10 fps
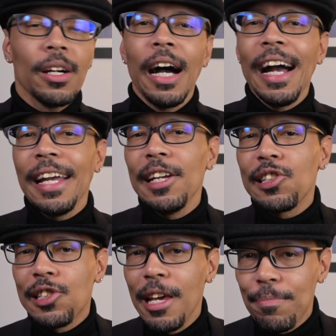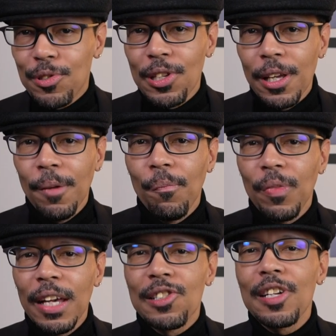I get tipsy
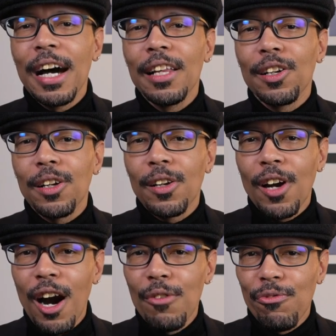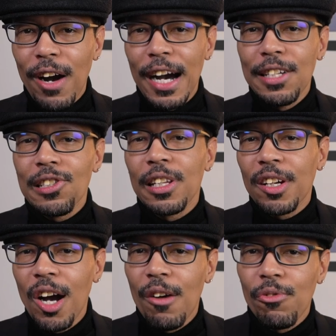inside the confines and the
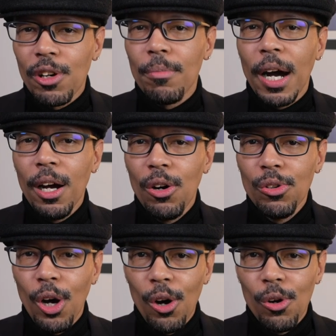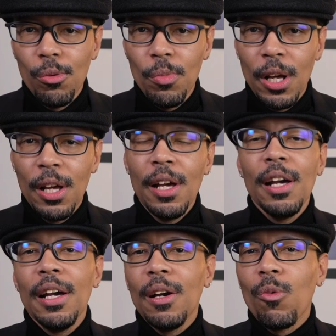comfort of my own home,
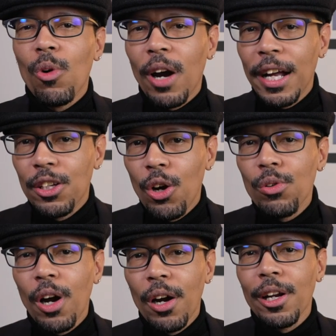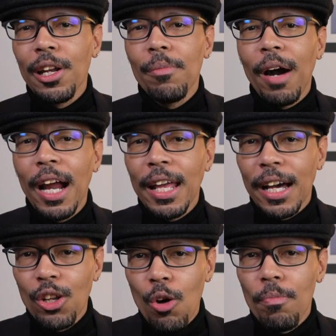where I don't hurt anybody, I
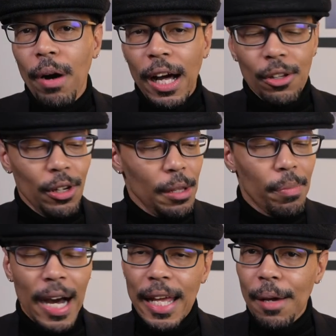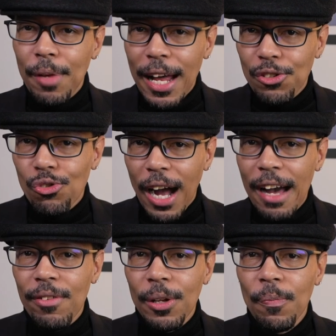don't bother anybody, I'm not
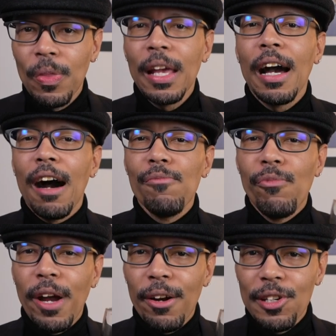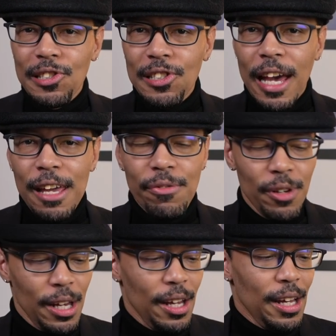driving, I'm very safe.
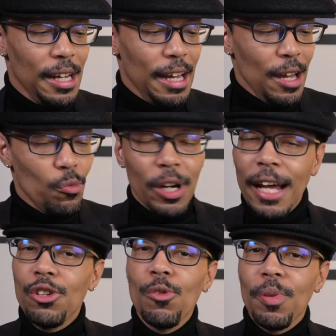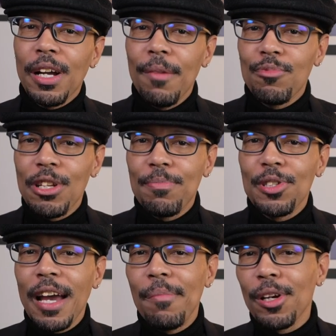And when I do become
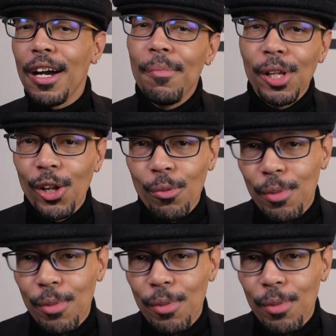tipsy, I become a little